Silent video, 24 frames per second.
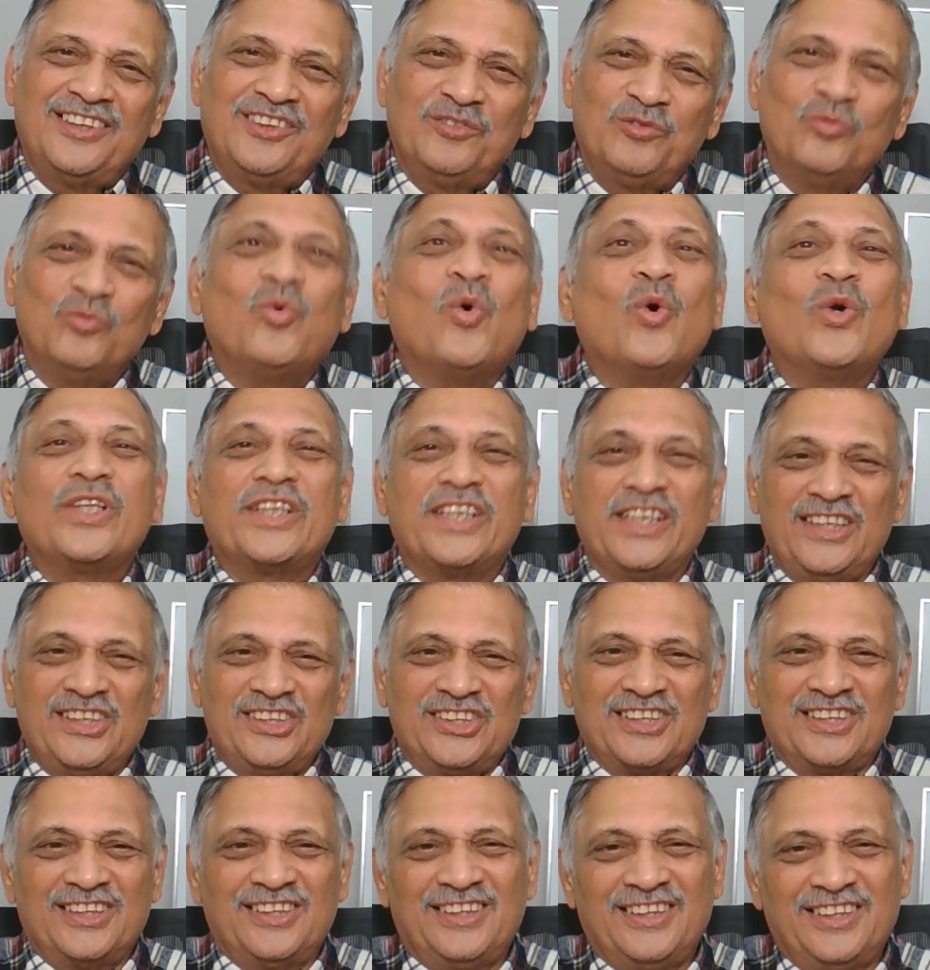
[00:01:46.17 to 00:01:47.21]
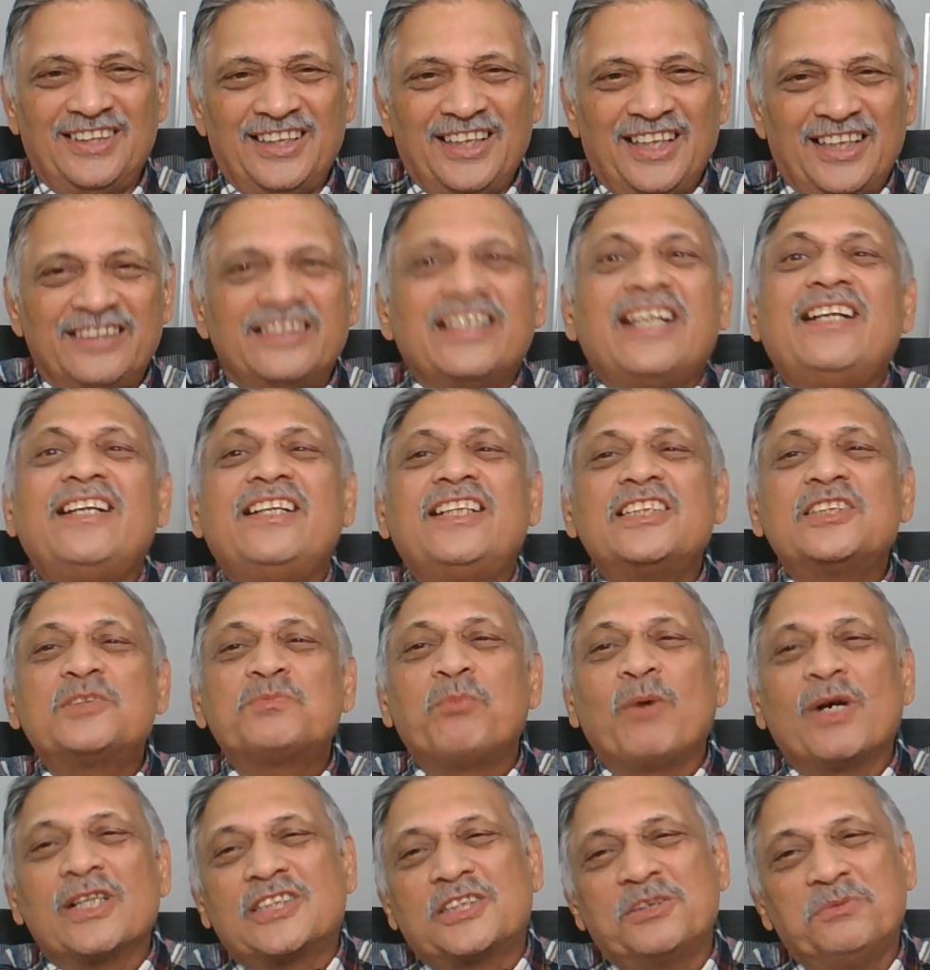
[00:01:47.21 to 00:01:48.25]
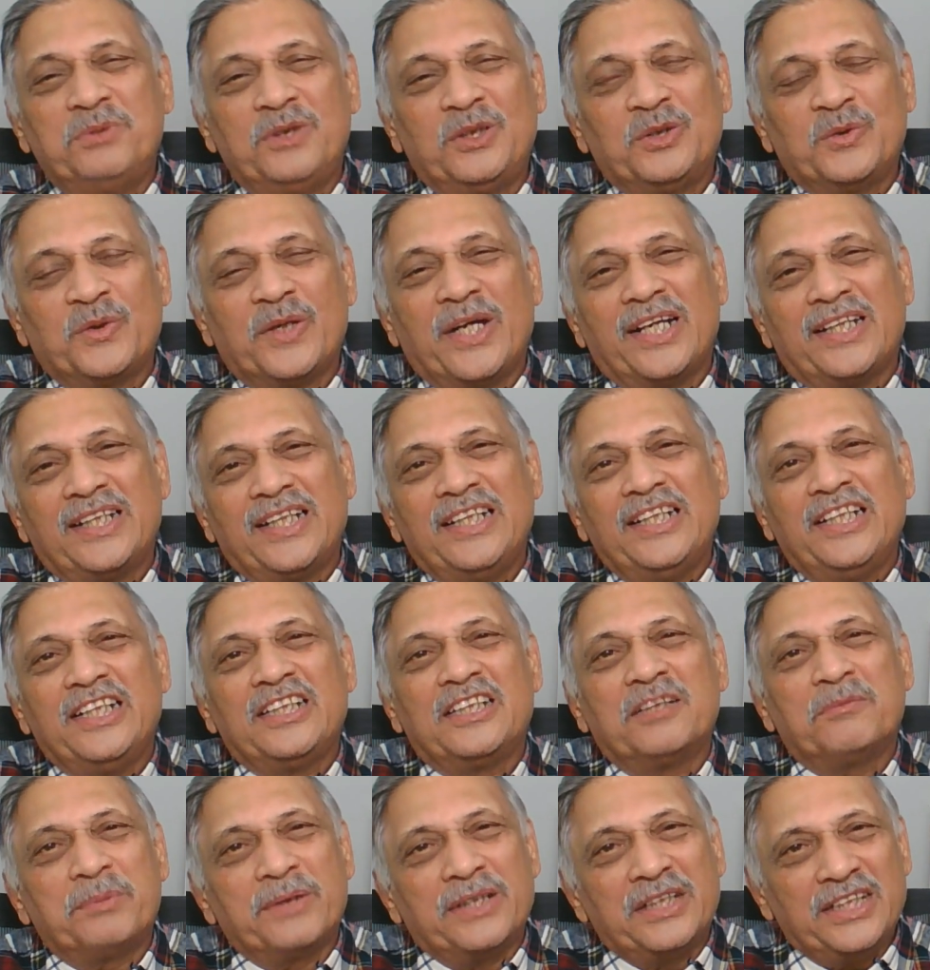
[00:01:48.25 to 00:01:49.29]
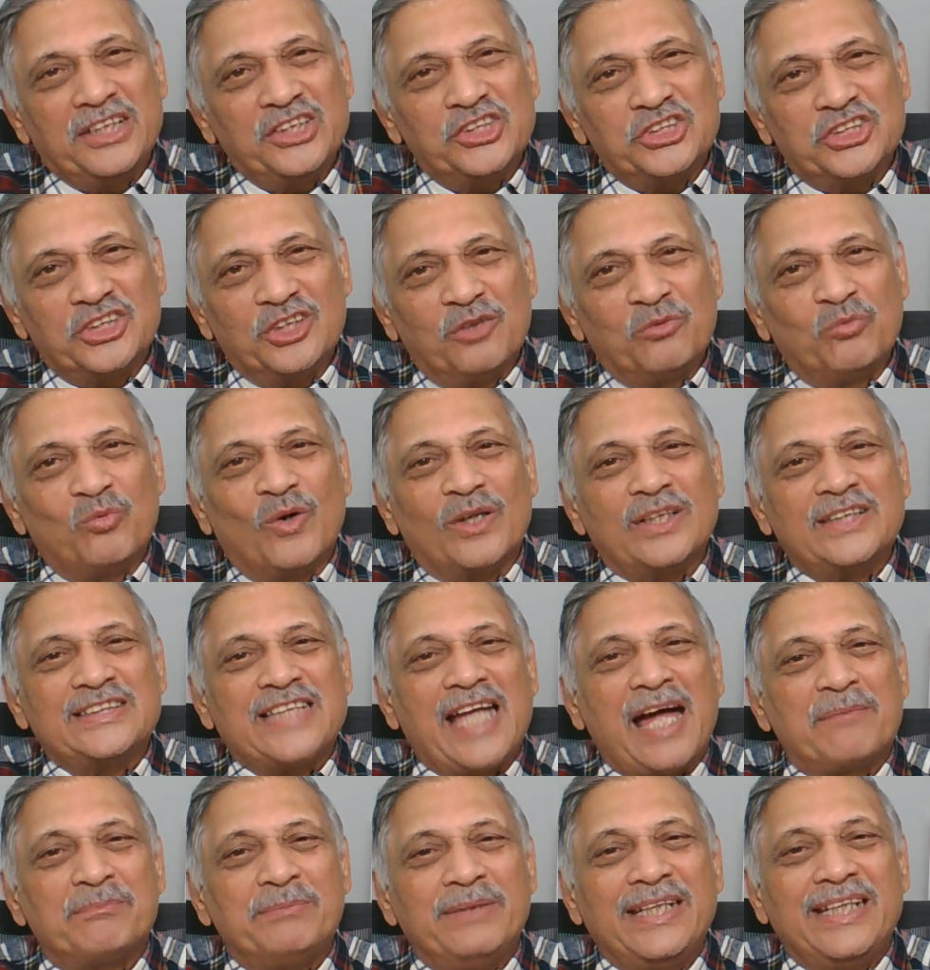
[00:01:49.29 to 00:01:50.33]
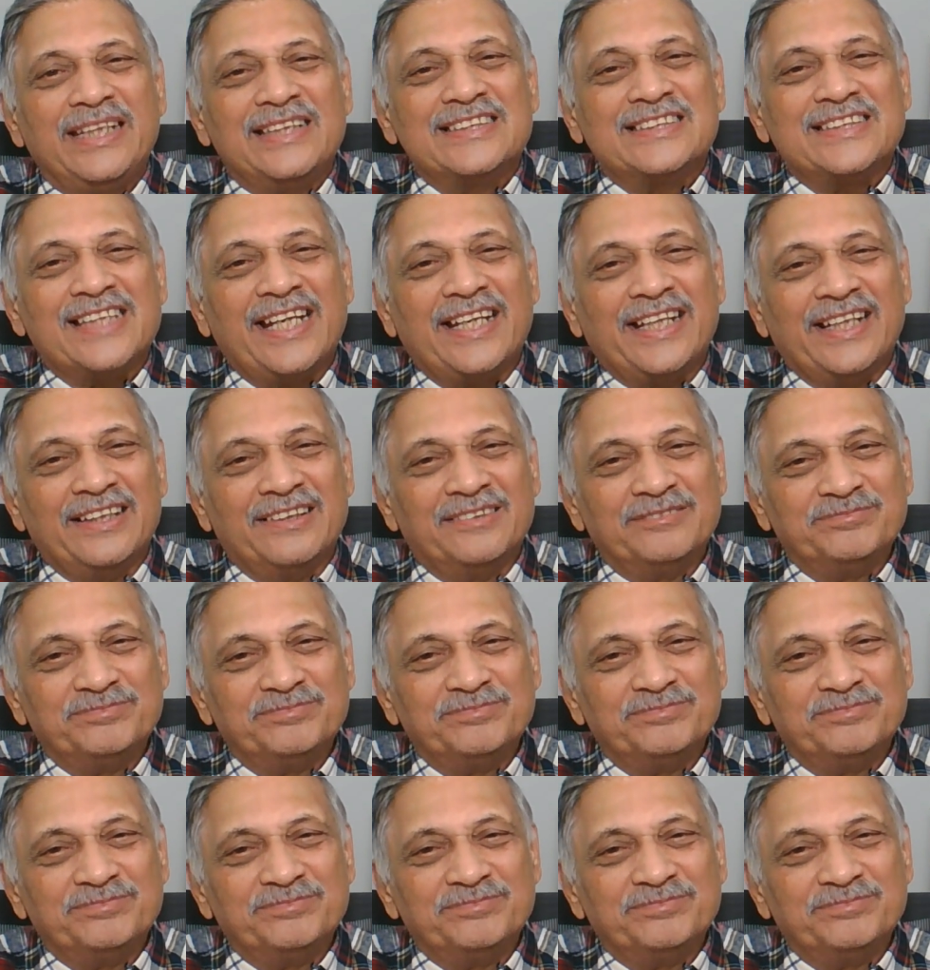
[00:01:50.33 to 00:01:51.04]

voltage, then it is possible to get an interpretation of what is happening inside.